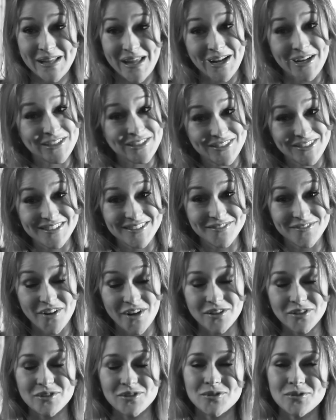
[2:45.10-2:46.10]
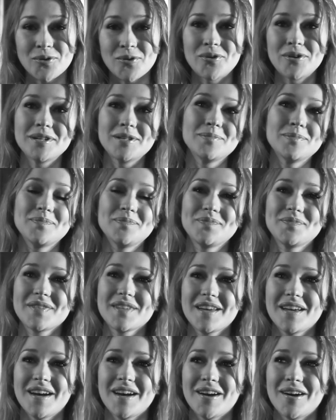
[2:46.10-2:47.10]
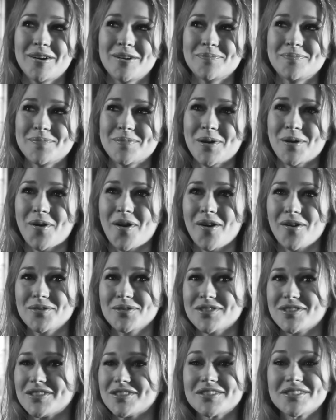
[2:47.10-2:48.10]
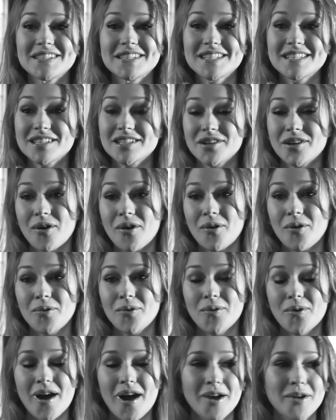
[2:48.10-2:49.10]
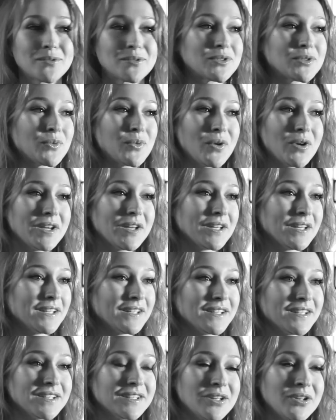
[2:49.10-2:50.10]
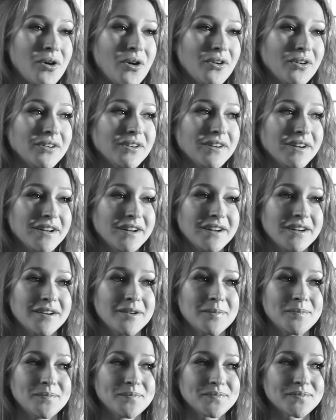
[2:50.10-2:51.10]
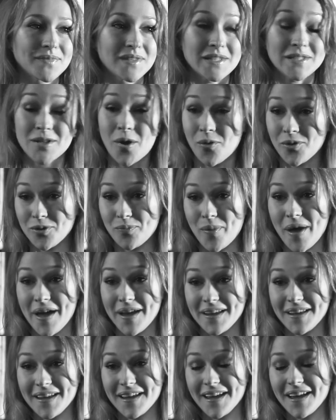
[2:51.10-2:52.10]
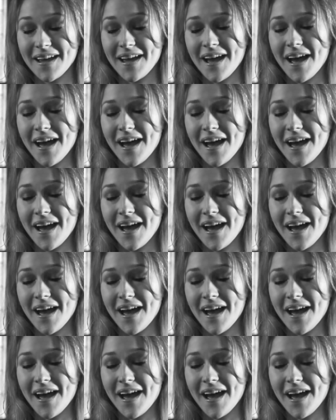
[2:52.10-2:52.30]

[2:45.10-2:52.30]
actually a funny story. Around 2 years ago I was walking along the South Bank